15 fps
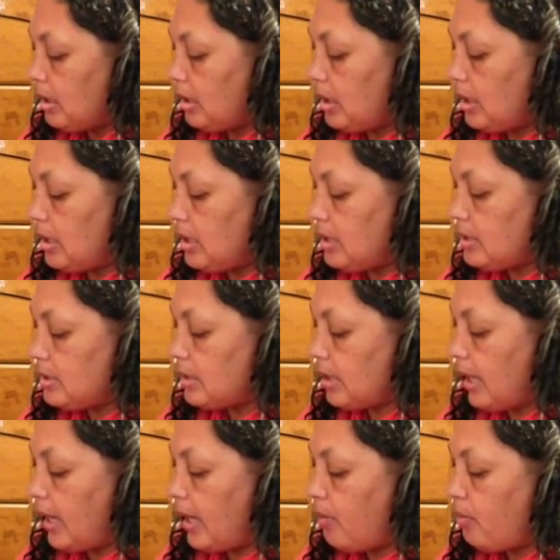is
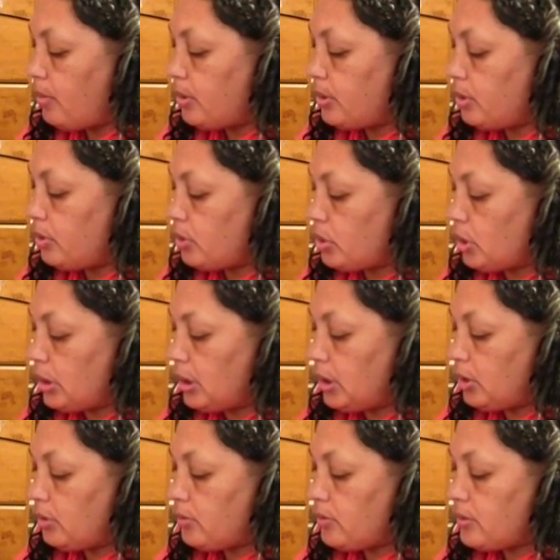I would usually
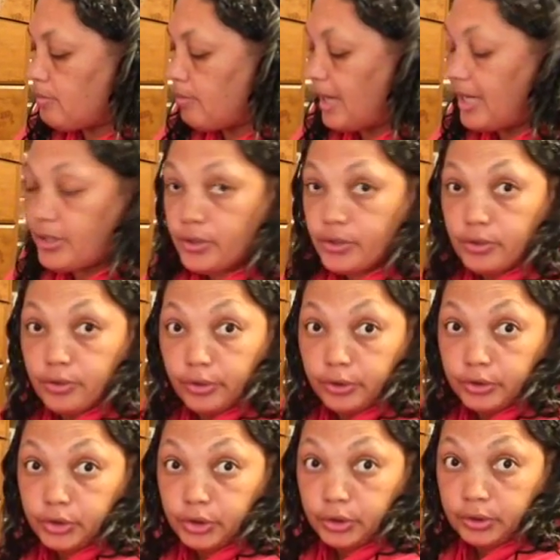use my
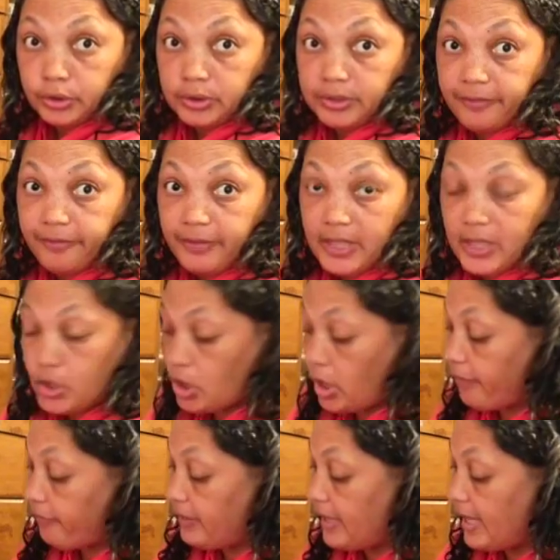serger to finish
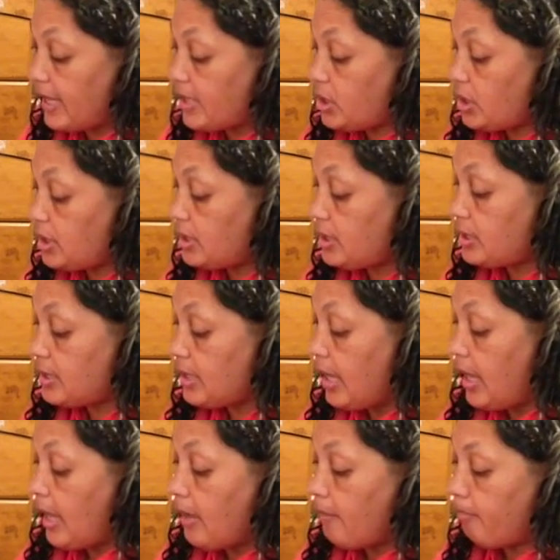off the edges.
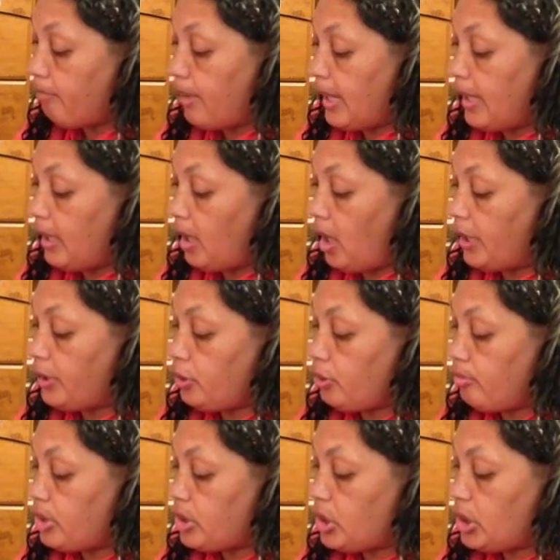But on your
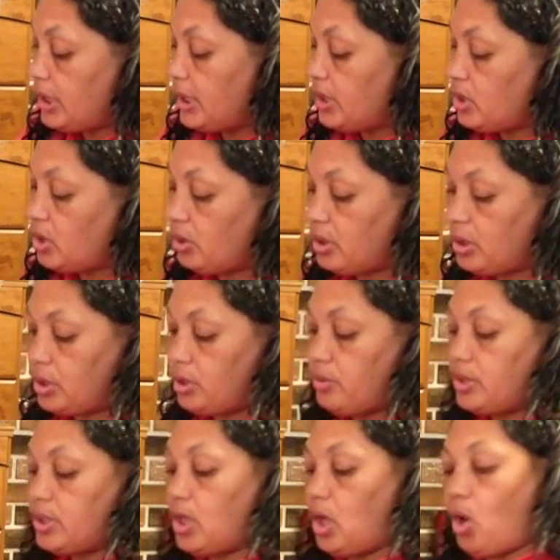machines, you could
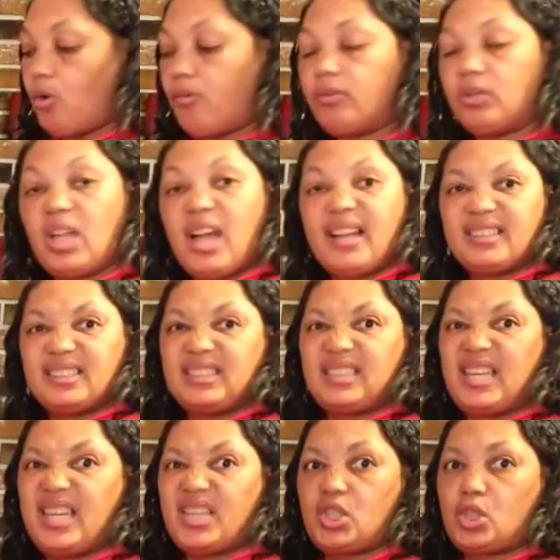use an overlock
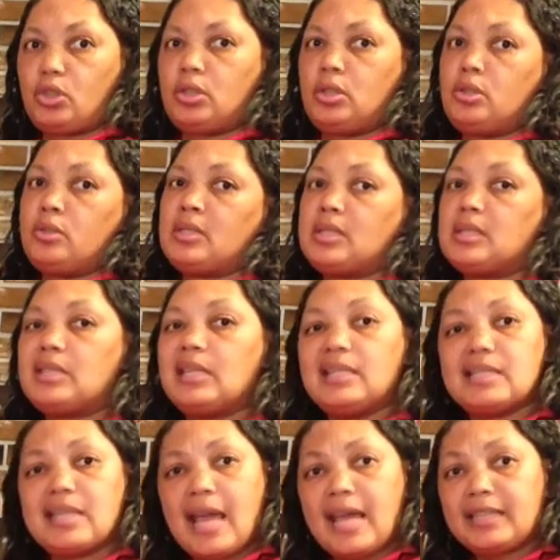stitch. You can use a
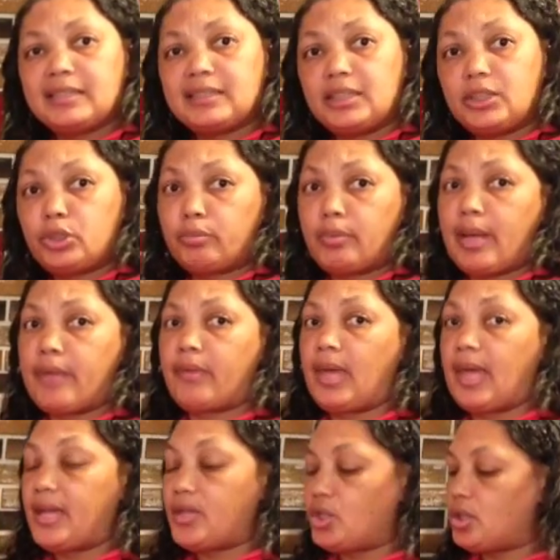zigzag stitch around
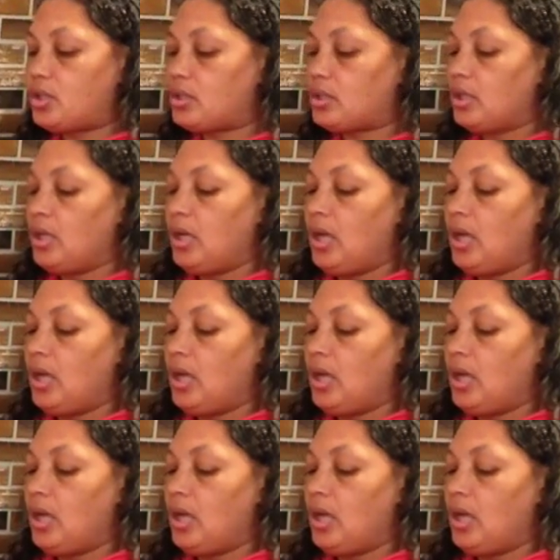the edges